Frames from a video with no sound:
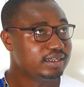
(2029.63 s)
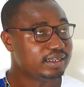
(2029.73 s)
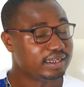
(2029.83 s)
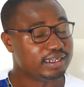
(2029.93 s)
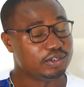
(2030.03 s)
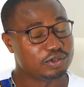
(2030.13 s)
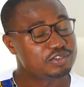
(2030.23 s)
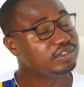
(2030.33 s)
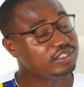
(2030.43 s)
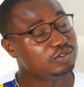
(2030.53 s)
And then you
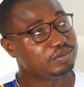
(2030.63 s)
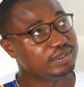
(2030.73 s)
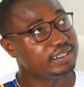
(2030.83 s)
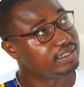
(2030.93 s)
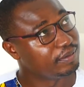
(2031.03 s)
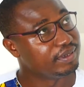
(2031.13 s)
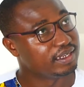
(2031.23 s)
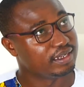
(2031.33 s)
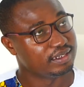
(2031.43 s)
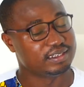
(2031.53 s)
also need to be determined
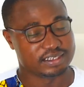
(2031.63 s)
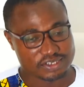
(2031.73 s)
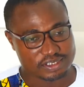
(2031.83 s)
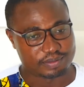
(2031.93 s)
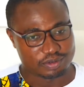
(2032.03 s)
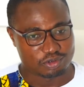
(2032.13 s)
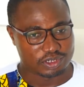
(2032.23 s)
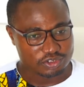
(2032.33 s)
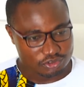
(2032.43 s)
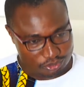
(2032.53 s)
that, yes, I mean, you
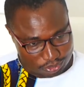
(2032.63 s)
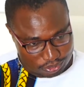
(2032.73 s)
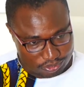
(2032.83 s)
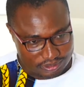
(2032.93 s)
are sure,